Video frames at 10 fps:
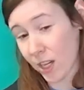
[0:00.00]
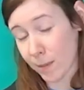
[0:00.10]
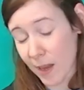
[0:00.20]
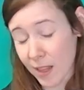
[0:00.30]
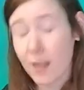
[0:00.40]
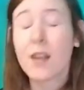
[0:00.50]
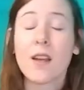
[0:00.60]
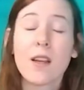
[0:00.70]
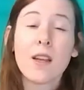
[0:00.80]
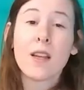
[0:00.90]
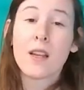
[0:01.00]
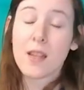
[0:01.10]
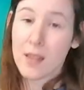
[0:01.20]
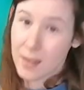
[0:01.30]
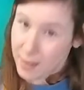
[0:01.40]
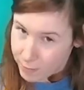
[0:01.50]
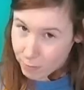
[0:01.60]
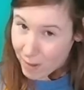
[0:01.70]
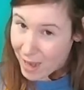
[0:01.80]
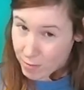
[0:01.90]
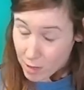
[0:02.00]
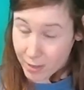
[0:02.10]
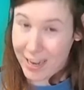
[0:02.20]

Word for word: Smith, rarer.